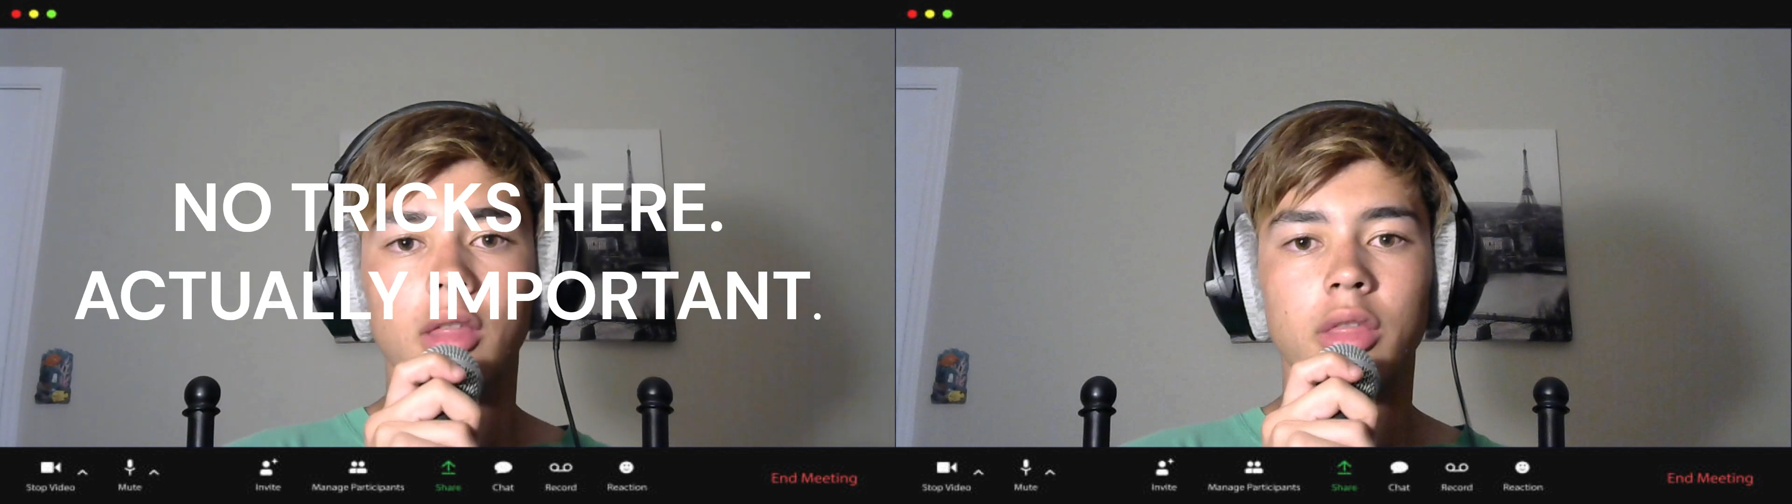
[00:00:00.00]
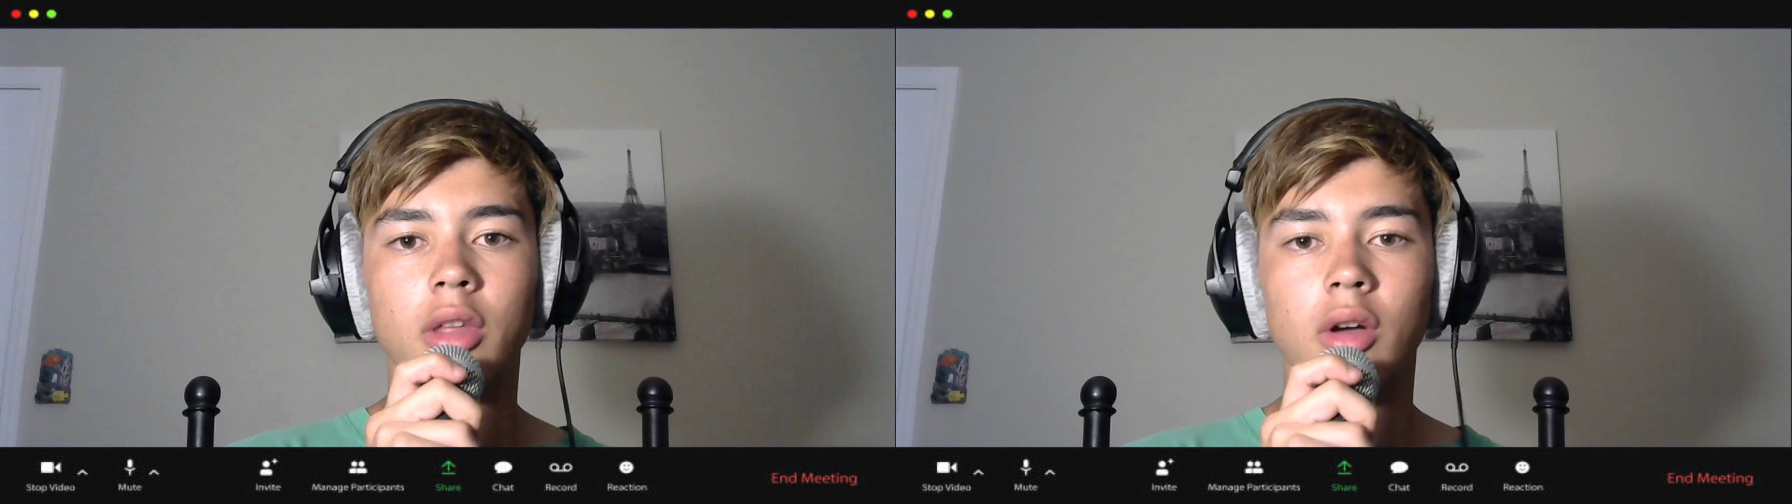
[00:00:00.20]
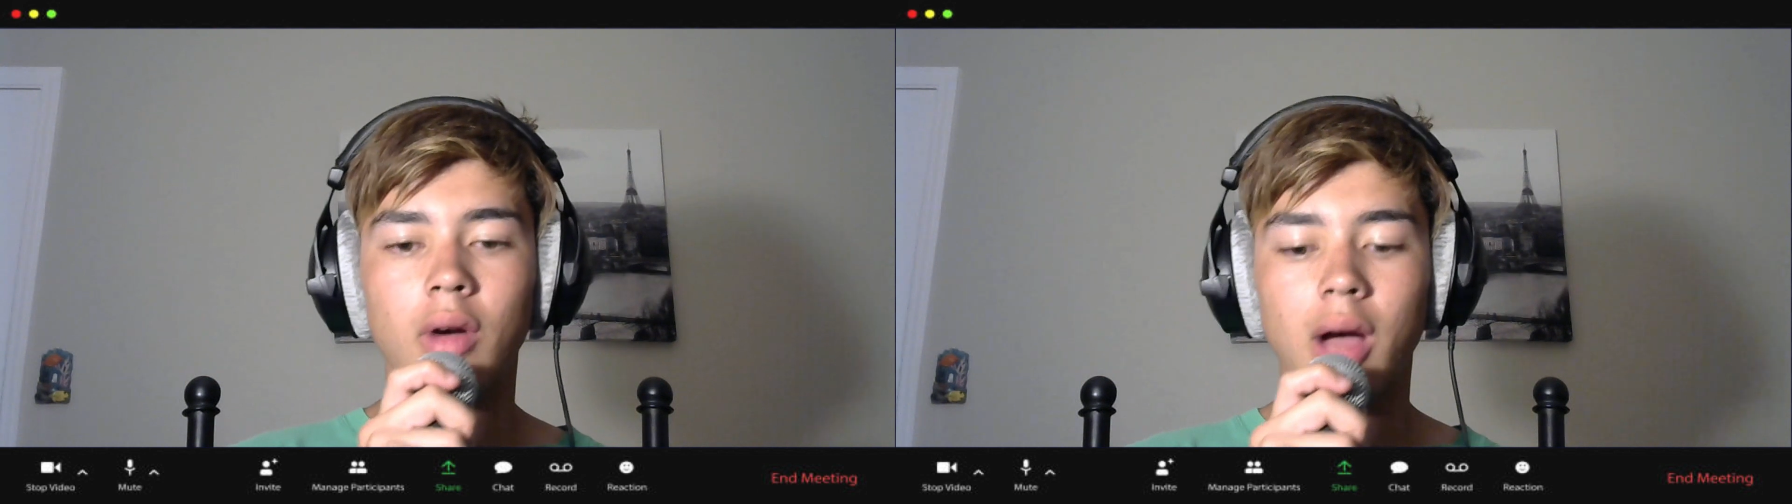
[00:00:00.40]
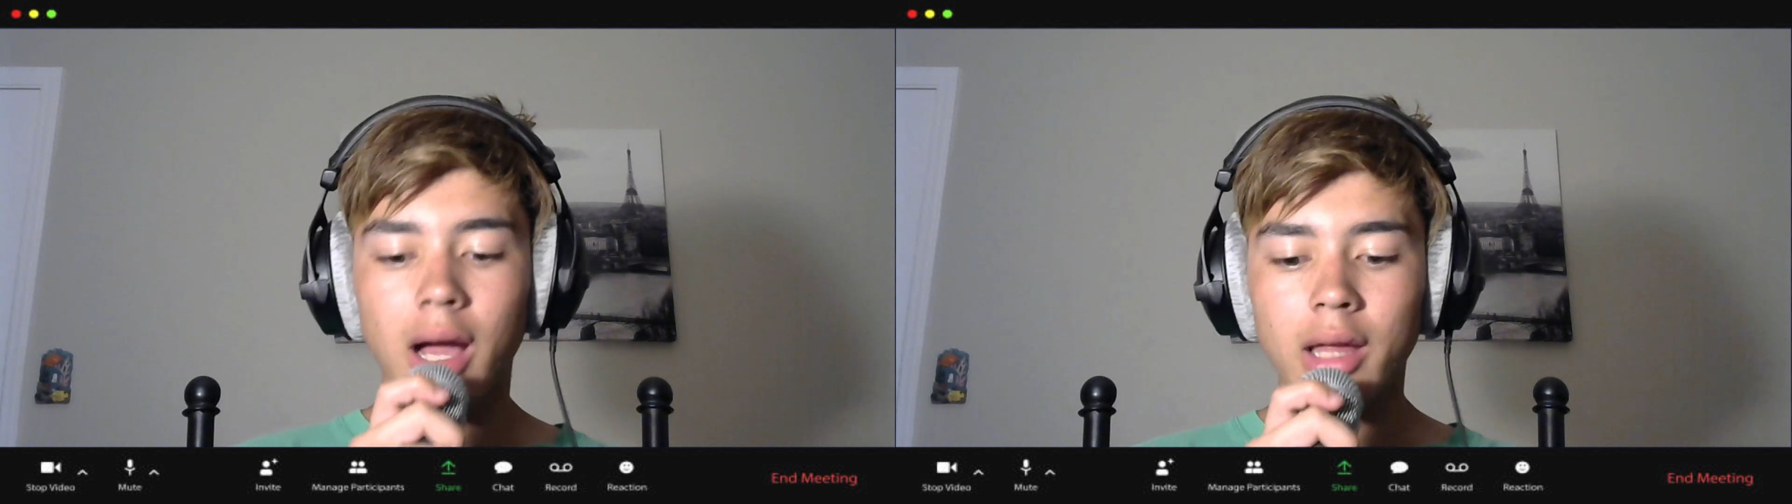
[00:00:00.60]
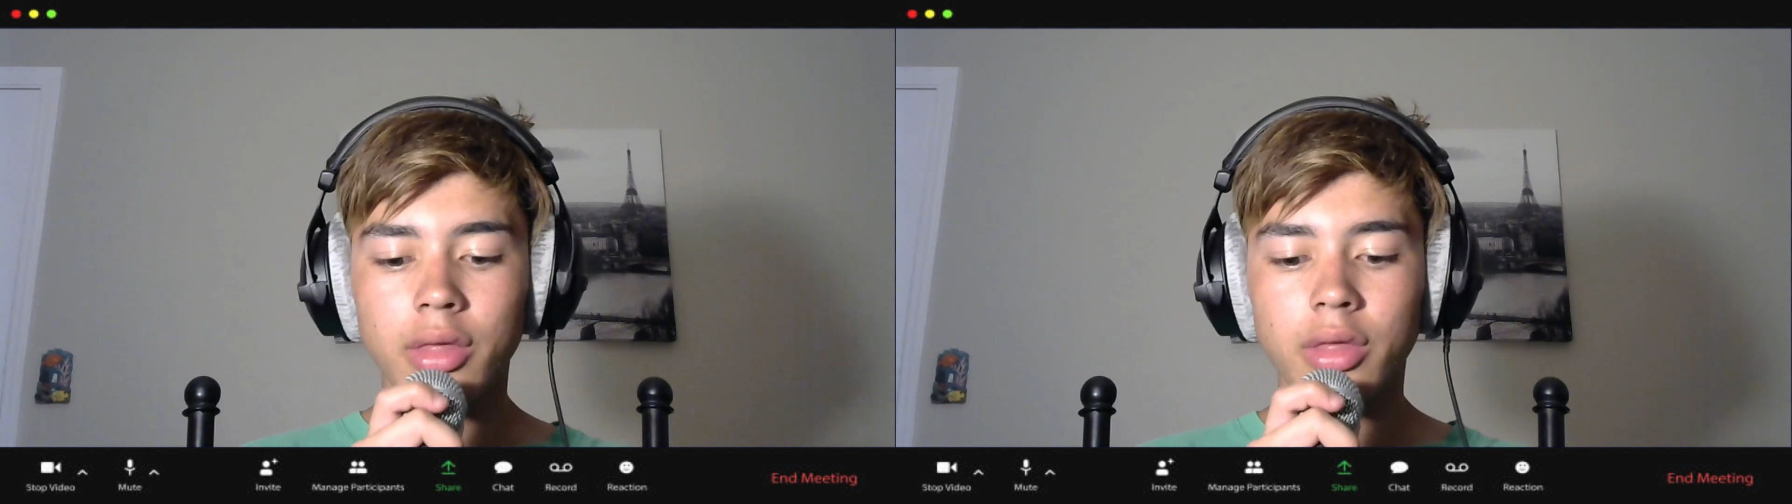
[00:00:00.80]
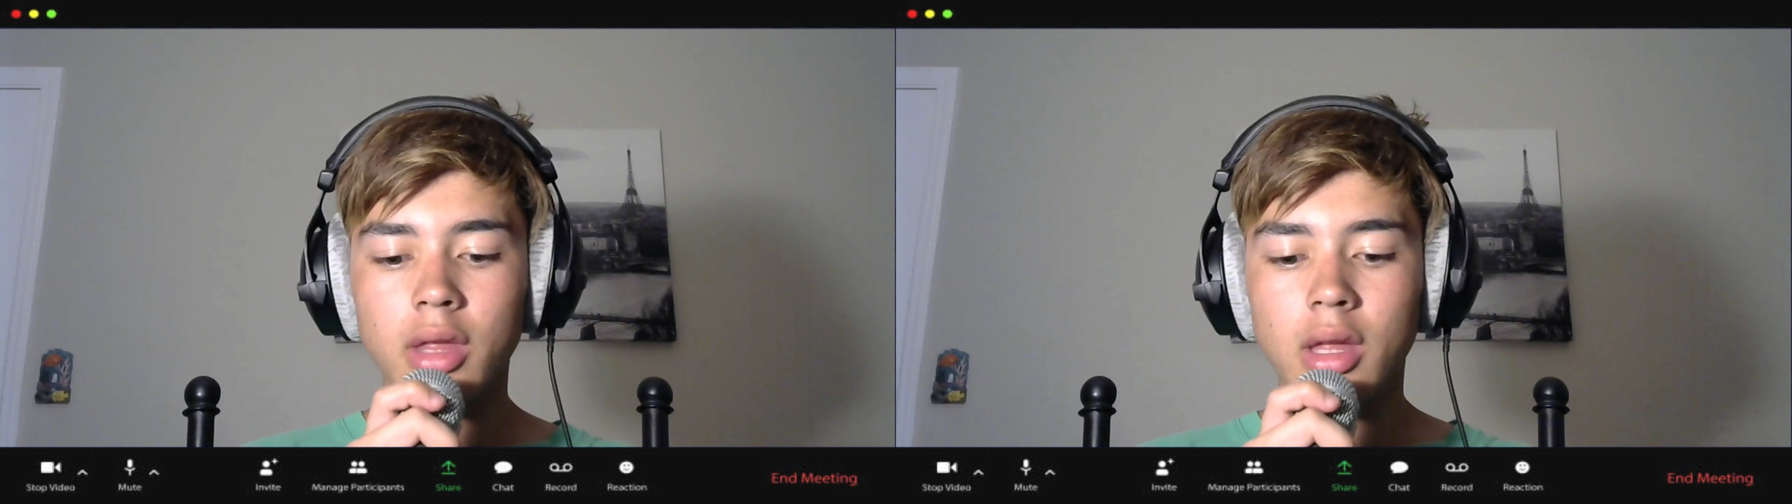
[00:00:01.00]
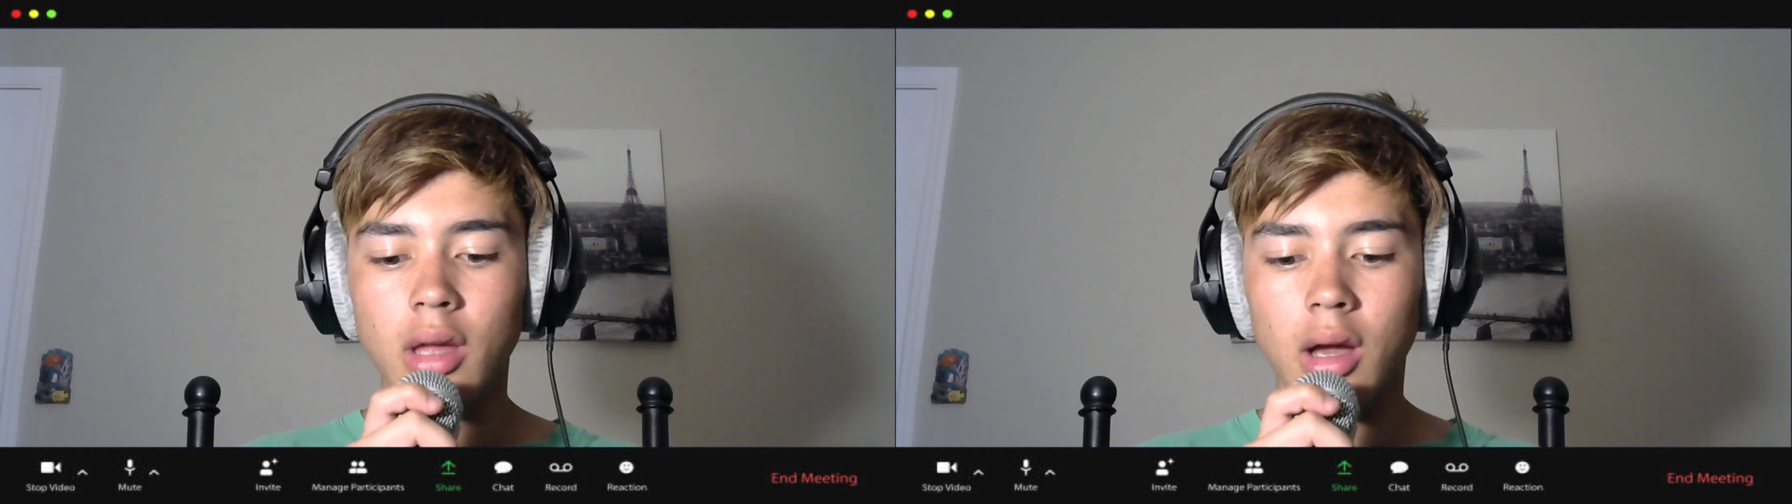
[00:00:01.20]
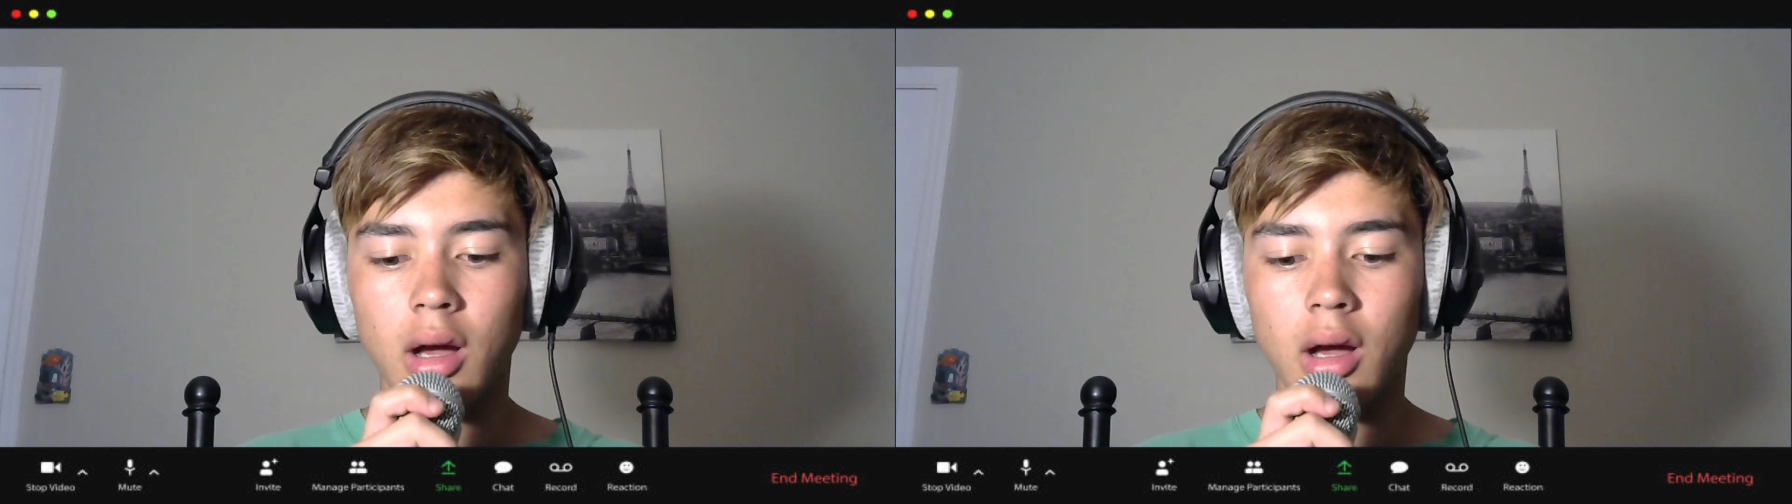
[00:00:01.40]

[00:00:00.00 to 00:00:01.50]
So, I see